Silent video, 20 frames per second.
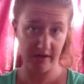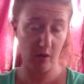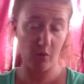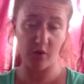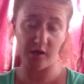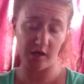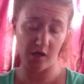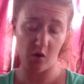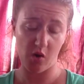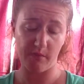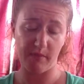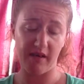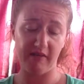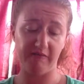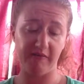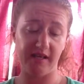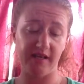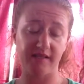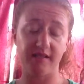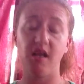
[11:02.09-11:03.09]
that wouldn't go on my
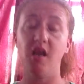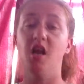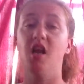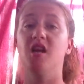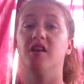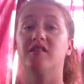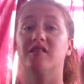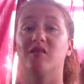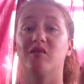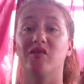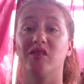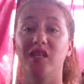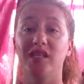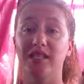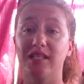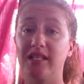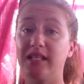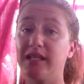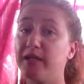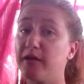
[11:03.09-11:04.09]
face. So
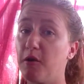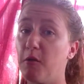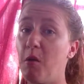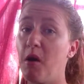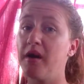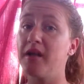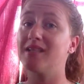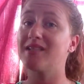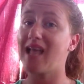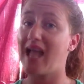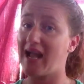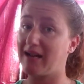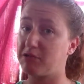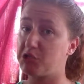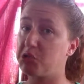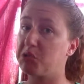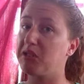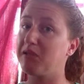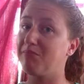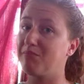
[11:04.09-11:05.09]
this clear one is
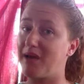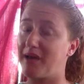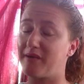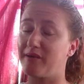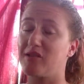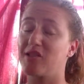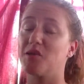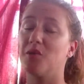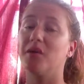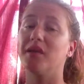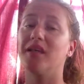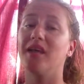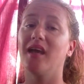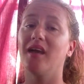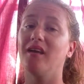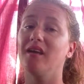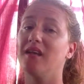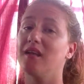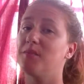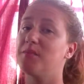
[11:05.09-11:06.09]
actually better. So
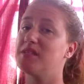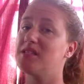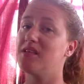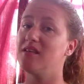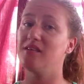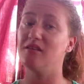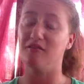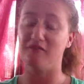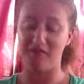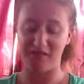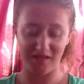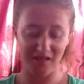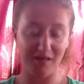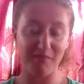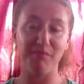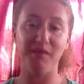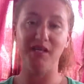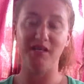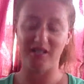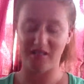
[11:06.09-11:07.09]
again, Ipsy, you've done
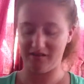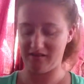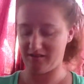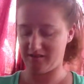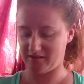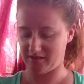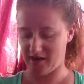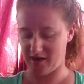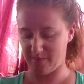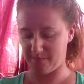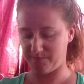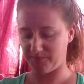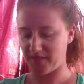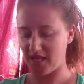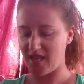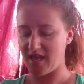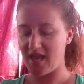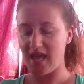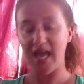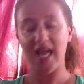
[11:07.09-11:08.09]
me good this time.
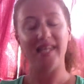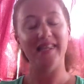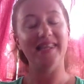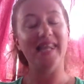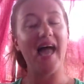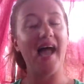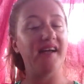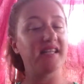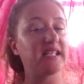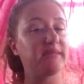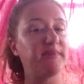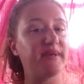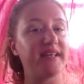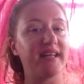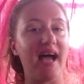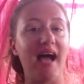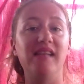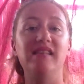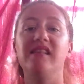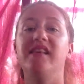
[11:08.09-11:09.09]
Last but
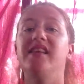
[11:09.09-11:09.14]
not